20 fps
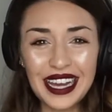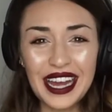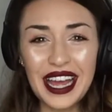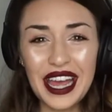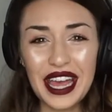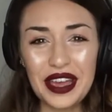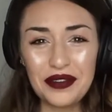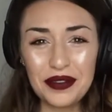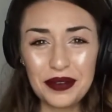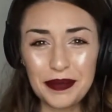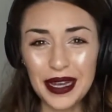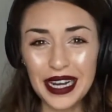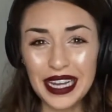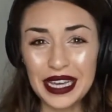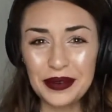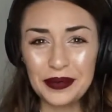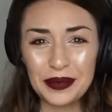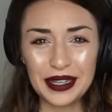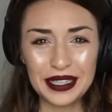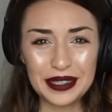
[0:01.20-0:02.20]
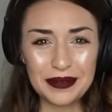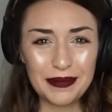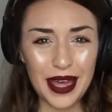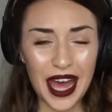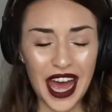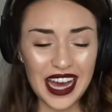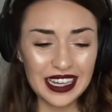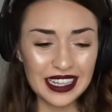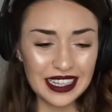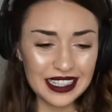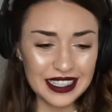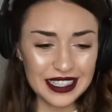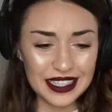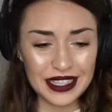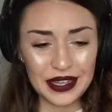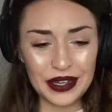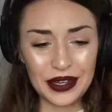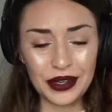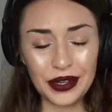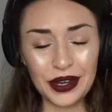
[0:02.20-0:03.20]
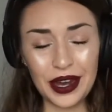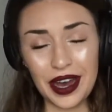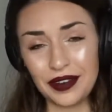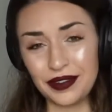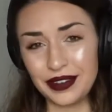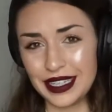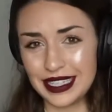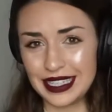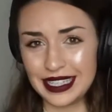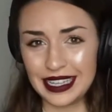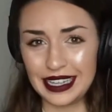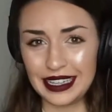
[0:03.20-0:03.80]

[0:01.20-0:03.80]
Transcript: Hey everybody, welcome back. So obviously